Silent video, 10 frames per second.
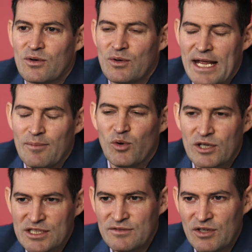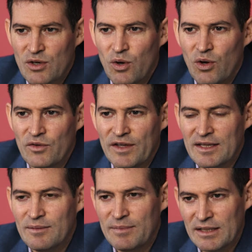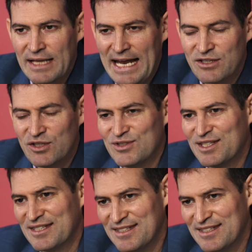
create more severe cold in the middle latitudes. This